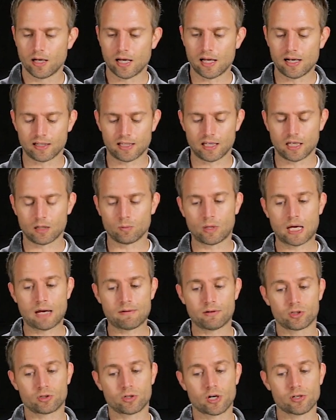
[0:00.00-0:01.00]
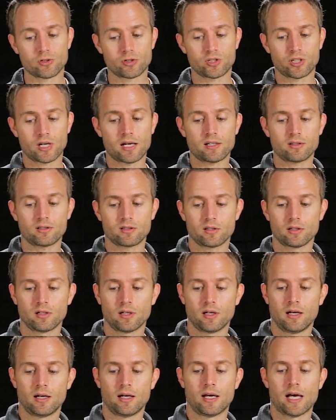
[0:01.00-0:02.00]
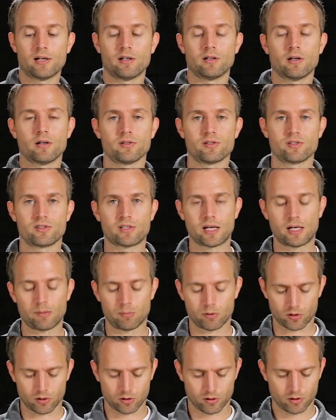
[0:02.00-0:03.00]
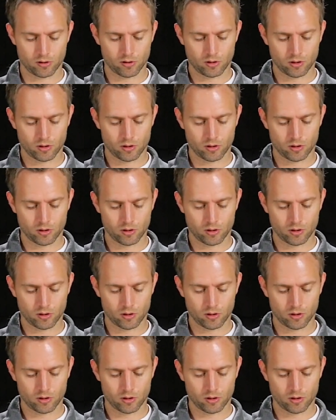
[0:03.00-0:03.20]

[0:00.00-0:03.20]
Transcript: And again, we have a treasure chest and another saber.